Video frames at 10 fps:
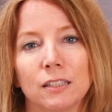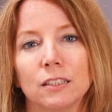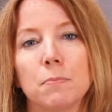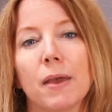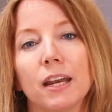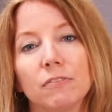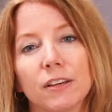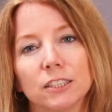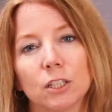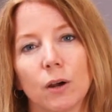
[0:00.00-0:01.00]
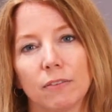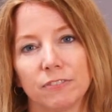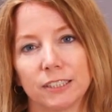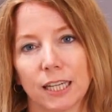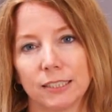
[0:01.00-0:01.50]
the manifesto
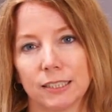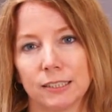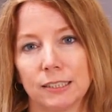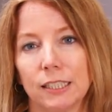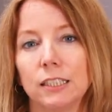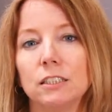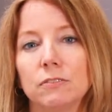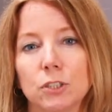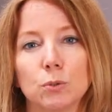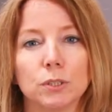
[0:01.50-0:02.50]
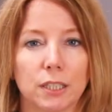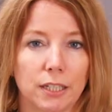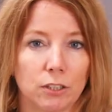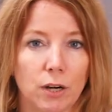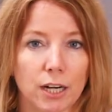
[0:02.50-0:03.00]
emphasizes individuals and
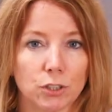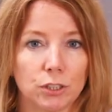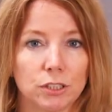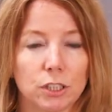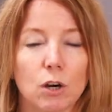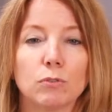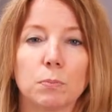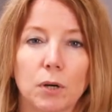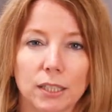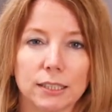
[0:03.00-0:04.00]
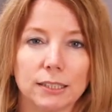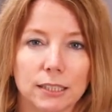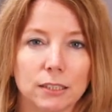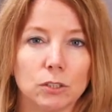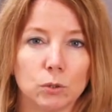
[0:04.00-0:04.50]
interactions over
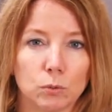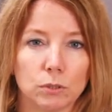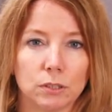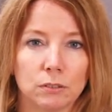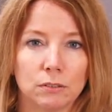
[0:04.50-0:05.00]
processes and tools.